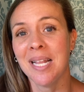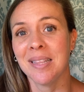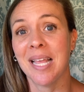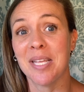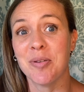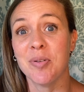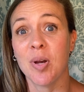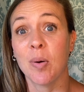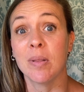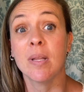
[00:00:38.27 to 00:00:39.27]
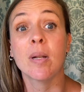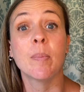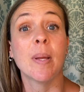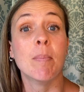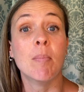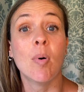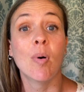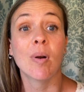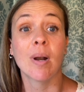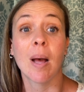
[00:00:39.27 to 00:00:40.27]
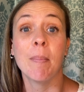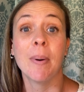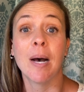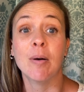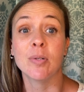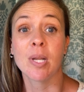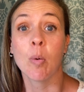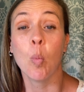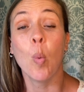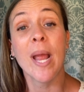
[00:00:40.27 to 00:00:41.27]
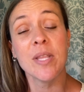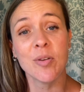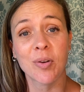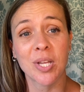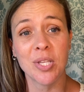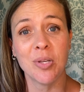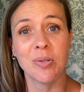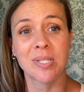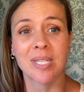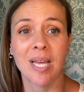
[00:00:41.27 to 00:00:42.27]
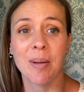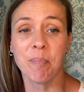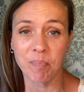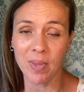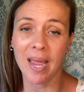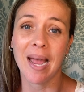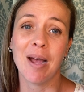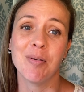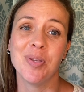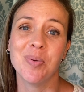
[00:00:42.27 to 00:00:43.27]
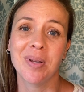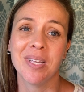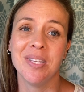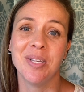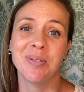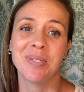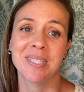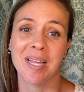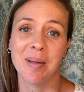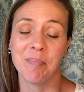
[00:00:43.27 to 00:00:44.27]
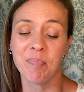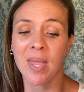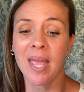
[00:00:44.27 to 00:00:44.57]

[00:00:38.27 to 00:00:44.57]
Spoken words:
let you know a little bit more about when you can use them, how you can use them,